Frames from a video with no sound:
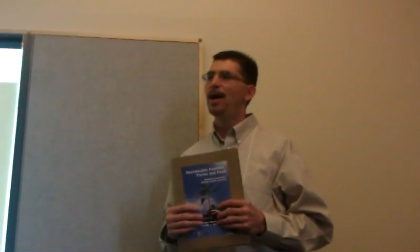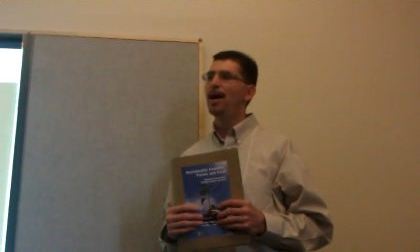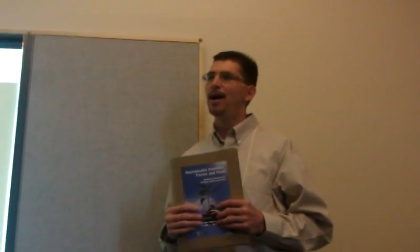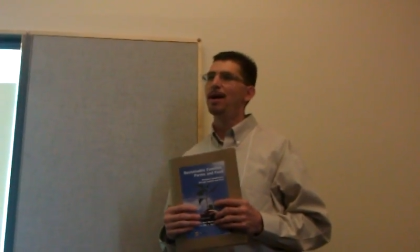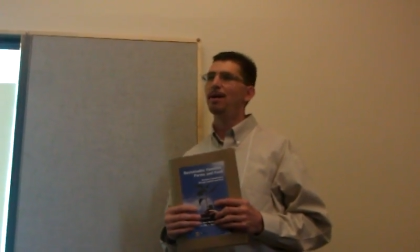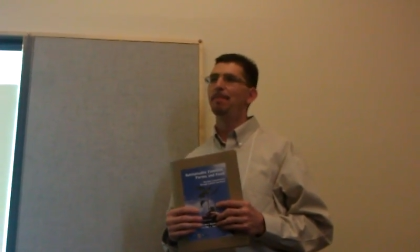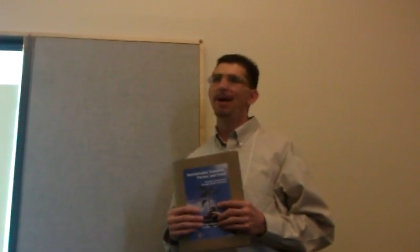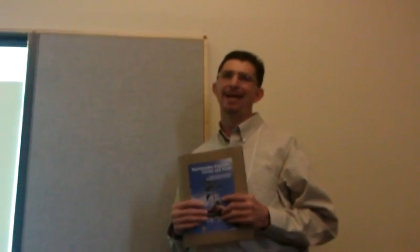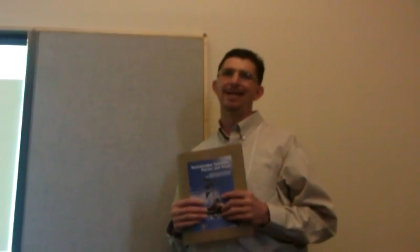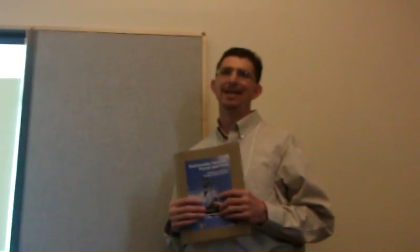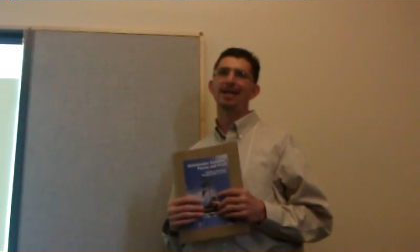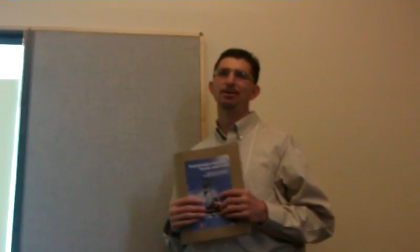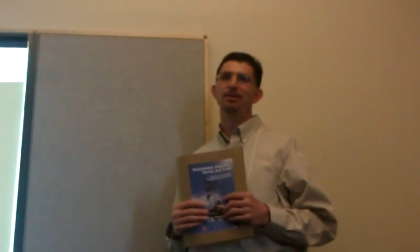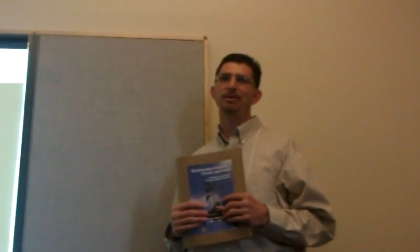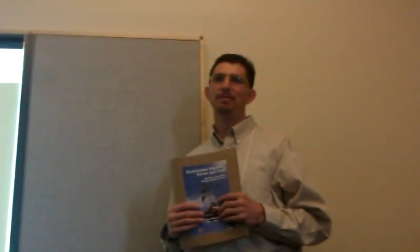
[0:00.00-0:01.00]
Um, I
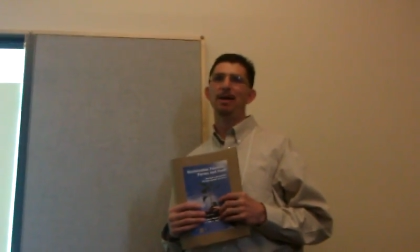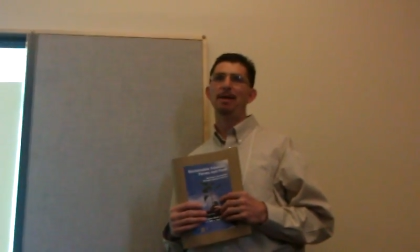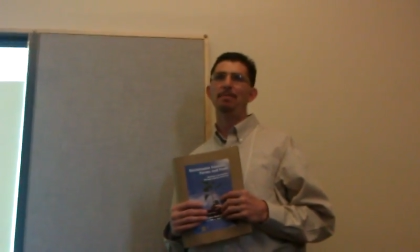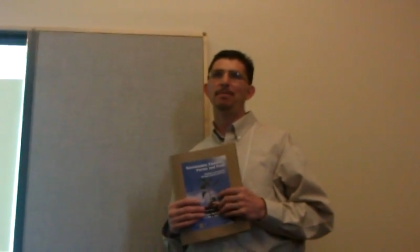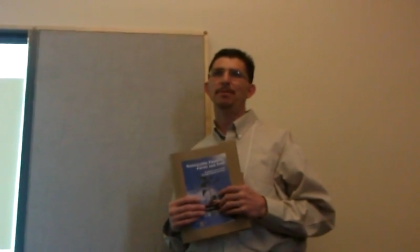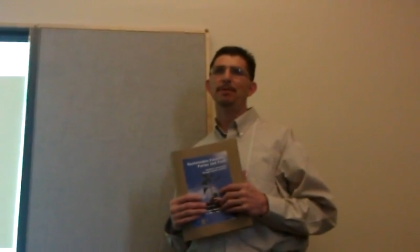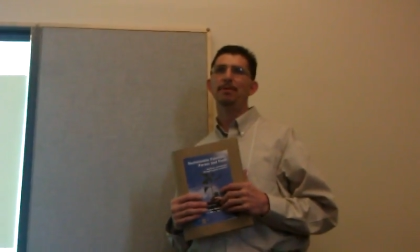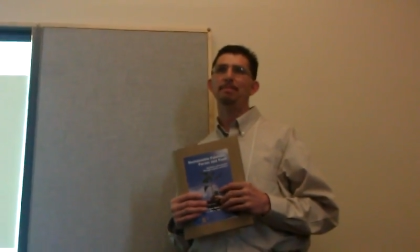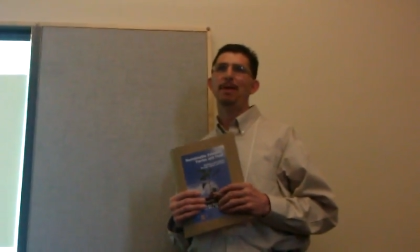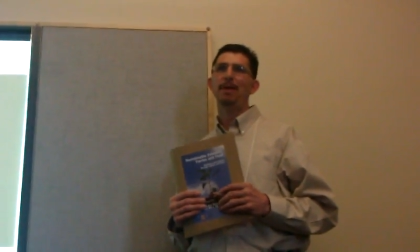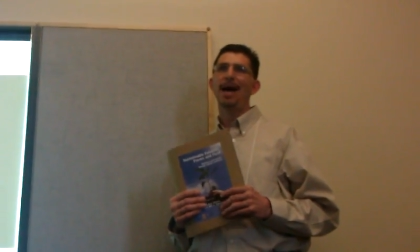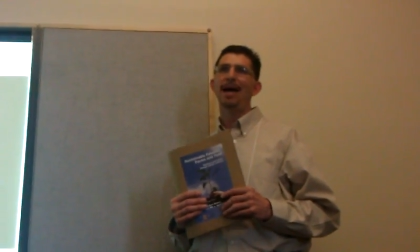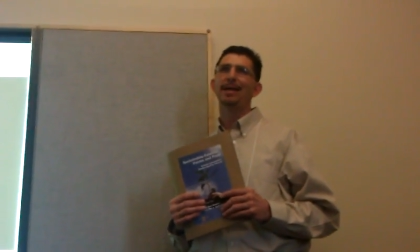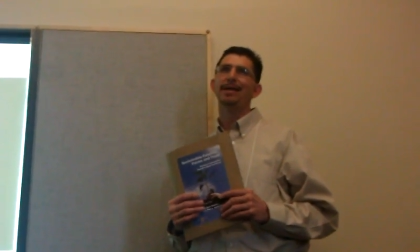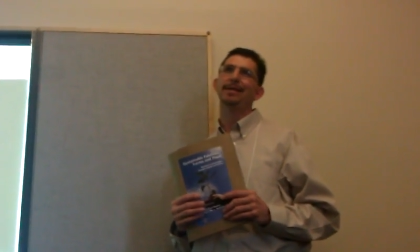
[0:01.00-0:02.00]
can remember
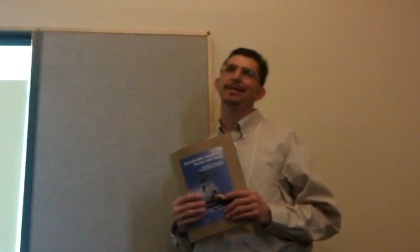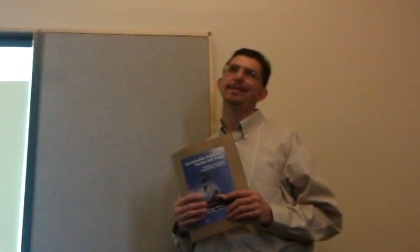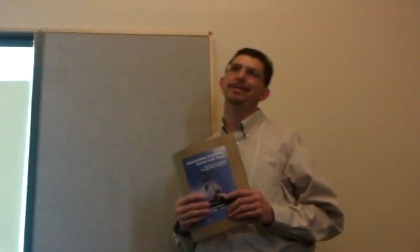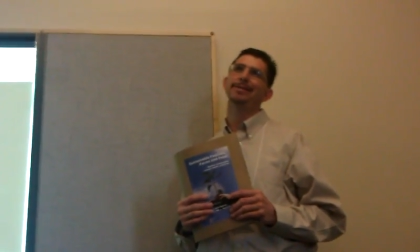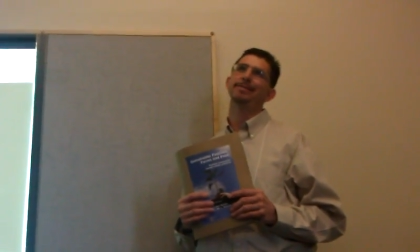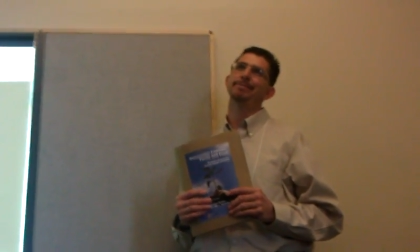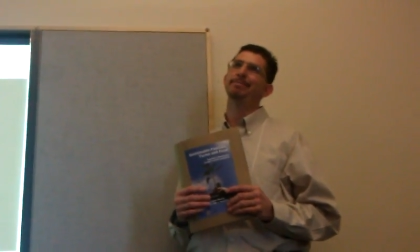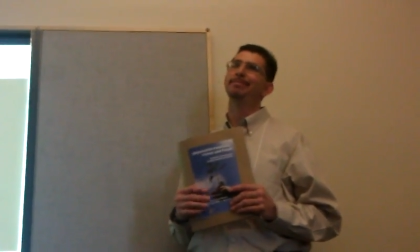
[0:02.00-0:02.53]
back in